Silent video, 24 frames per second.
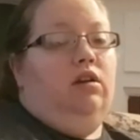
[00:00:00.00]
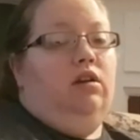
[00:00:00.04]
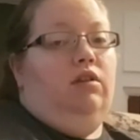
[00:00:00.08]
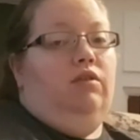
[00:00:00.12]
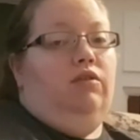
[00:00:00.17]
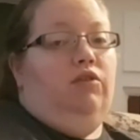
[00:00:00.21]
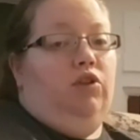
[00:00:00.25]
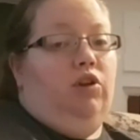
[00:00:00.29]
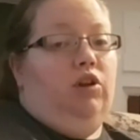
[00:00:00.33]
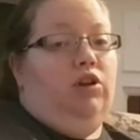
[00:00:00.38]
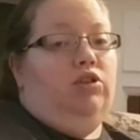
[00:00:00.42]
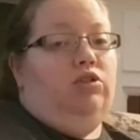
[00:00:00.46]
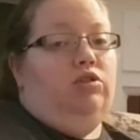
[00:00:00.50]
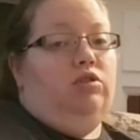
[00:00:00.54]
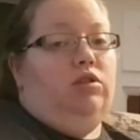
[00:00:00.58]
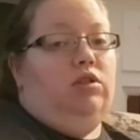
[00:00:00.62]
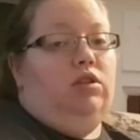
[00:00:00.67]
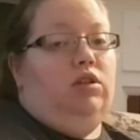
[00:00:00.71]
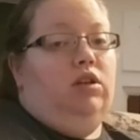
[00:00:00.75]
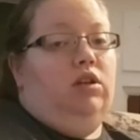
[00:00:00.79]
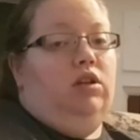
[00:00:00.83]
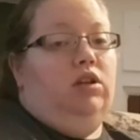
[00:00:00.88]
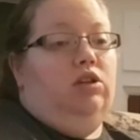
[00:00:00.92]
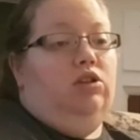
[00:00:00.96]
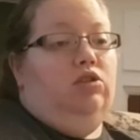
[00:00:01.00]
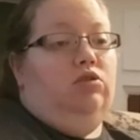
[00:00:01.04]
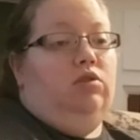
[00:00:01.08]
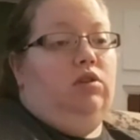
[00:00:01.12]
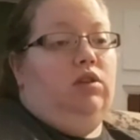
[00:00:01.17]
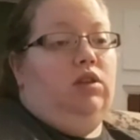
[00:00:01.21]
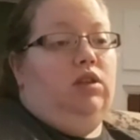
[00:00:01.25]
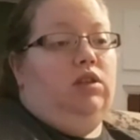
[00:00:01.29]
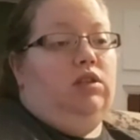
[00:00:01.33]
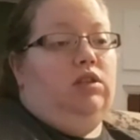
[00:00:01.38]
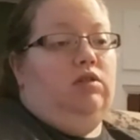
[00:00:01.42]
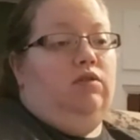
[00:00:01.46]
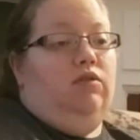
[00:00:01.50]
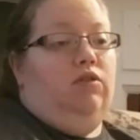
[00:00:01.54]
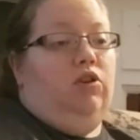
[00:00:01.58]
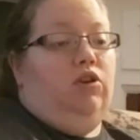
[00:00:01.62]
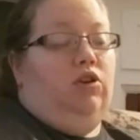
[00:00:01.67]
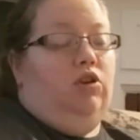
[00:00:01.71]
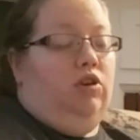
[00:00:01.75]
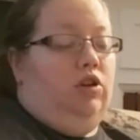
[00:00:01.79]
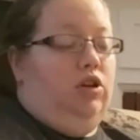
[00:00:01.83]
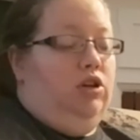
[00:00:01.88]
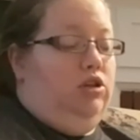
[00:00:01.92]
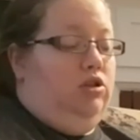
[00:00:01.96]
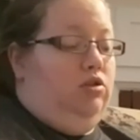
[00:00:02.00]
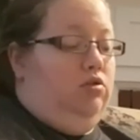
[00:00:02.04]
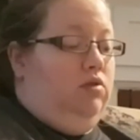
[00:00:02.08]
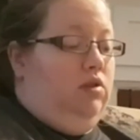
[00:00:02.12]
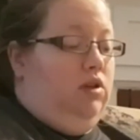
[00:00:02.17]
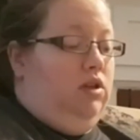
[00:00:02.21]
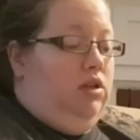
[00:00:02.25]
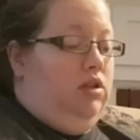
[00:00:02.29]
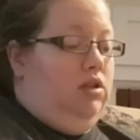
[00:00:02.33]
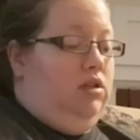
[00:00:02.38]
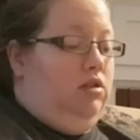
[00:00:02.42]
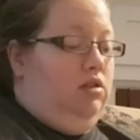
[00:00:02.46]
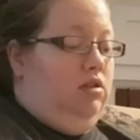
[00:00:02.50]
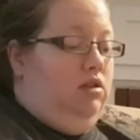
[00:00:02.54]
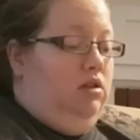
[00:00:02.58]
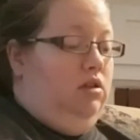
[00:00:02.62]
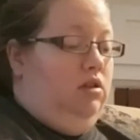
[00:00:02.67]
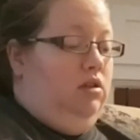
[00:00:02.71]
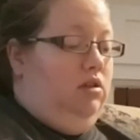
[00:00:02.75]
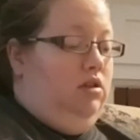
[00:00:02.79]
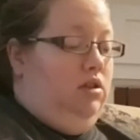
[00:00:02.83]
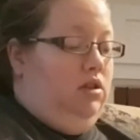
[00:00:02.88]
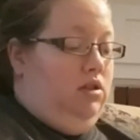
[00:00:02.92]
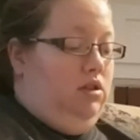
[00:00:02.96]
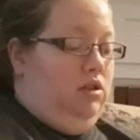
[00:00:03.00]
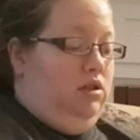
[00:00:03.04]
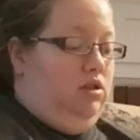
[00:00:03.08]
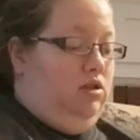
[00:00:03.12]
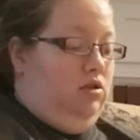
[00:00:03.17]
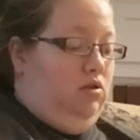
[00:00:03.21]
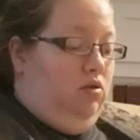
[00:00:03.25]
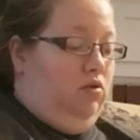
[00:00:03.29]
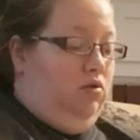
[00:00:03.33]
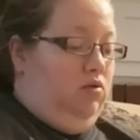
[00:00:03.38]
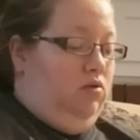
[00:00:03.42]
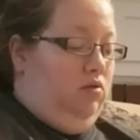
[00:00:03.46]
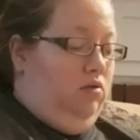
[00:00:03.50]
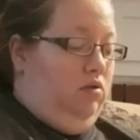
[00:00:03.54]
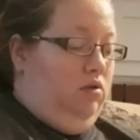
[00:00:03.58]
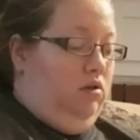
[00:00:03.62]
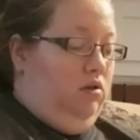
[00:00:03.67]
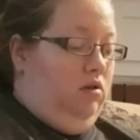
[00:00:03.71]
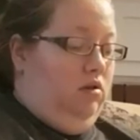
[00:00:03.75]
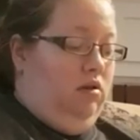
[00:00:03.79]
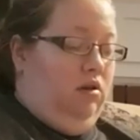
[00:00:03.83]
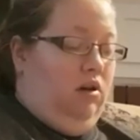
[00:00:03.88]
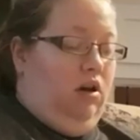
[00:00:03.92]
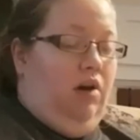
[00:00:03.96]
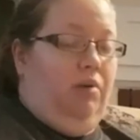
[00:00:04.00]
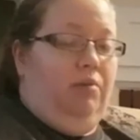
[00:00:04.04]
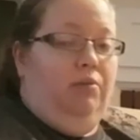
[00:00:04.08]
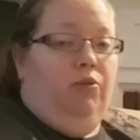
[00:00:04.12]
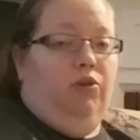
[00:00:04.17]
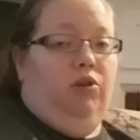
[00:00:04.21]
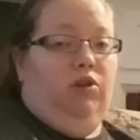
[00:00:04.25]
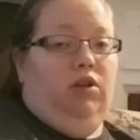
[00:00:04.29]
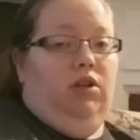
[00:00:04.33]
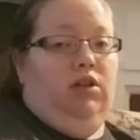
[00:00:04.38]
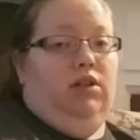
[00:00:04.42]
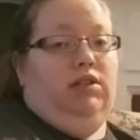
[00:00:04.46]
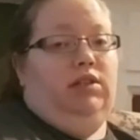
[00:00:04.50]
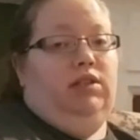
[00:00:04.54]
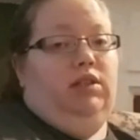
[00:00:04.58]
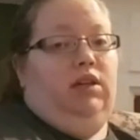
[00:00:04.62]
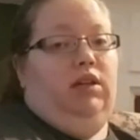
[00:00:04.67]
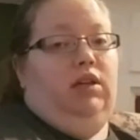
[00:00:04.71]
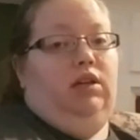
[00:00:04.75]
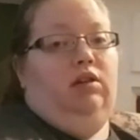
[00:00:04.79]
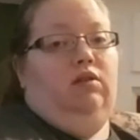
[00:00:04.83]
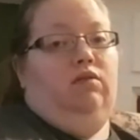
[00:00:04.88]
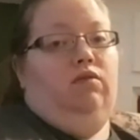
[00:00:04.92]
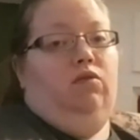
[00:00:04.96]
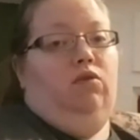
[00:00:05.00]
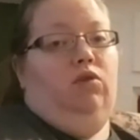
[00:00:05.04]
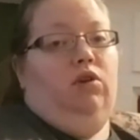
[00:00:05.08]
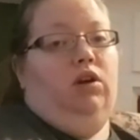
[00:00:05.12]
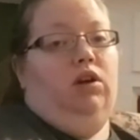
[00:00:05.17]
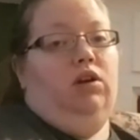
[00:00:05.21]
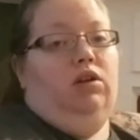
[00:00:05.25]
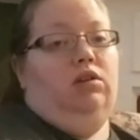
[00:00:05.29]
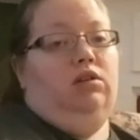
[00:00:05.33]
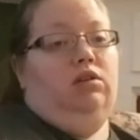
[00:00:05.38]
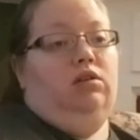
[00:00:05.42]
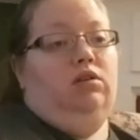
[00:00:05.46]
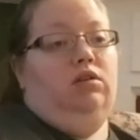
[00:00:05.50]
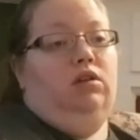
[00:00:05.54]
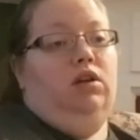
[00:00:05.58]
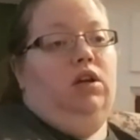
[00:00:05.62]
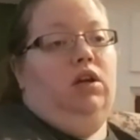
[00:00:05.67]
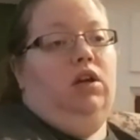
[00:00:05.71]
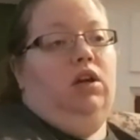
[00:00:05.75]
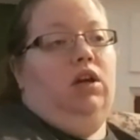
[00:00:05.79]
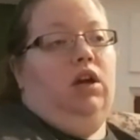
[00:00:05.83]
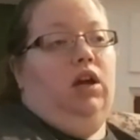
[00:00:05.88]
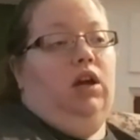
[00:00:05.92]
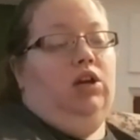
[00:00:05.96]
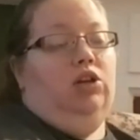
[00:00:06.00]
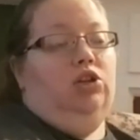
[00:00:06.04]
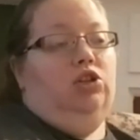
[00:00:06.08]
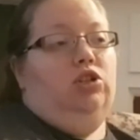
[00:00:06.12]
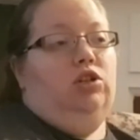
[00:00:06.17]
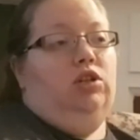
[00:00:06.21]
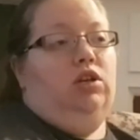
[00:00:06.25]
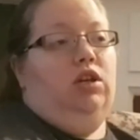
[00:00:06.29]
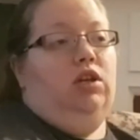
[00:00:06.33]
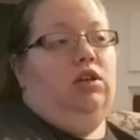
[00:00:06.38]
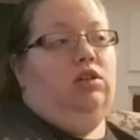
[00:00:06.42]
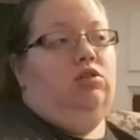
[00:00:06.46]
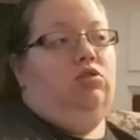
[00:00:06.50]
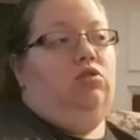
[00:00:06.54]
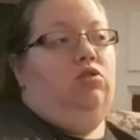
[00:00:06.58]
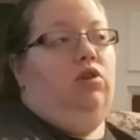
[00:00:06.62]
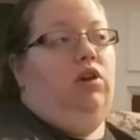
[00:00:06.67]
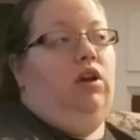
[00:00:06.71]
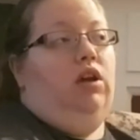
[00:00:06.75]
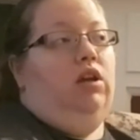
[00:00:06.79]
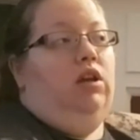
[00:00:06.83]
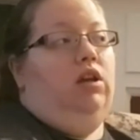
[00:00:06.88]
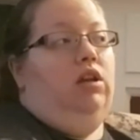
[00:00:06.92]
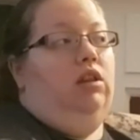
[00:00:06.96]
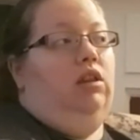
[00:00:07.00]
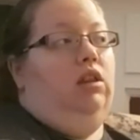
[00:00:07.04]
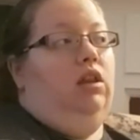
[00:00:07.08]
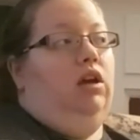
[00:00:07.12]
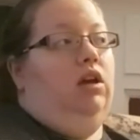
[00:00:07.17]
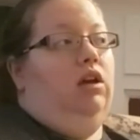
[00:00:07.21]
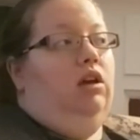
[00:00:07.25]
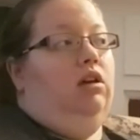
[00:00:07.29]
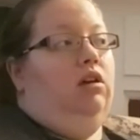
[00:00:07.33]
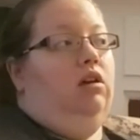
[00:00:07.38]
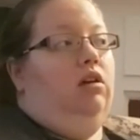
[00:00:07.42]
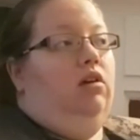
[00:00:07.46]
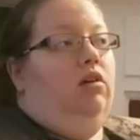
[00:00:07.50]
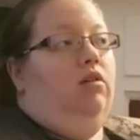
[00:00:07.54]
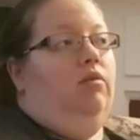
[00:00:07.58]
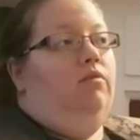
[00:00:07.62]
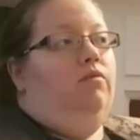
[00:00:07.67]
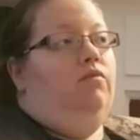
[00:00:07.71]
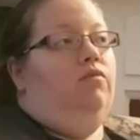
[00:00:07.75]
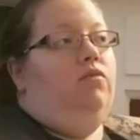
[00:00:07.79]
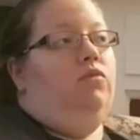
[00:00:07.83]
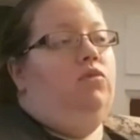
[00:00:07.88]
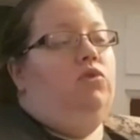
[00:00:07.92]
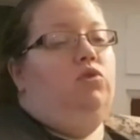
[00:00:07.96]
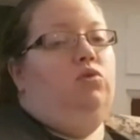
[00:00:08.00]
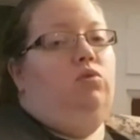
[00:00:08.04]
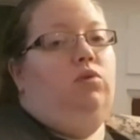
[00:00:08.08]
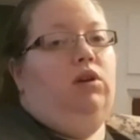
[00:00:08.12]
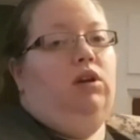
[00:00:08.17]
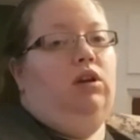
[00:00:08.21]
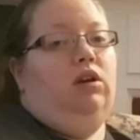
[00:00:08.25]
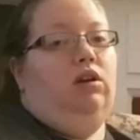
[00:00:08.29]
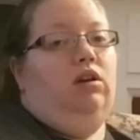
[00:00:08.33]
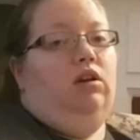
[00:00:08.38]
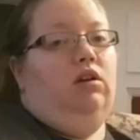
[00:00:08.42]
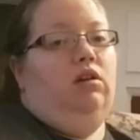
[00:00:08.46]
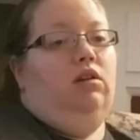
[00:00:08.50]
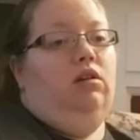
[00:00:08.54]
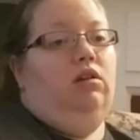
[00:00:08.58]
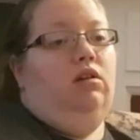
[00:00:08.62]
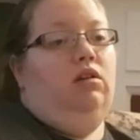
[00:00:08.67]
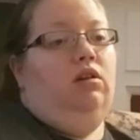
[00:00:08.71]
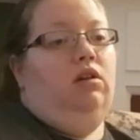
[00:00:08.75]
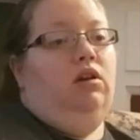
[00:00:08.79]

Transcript: if you're interested in doing this, if you're gonna do this. This is so cool. I'm really excited for it. And she has created like Twitter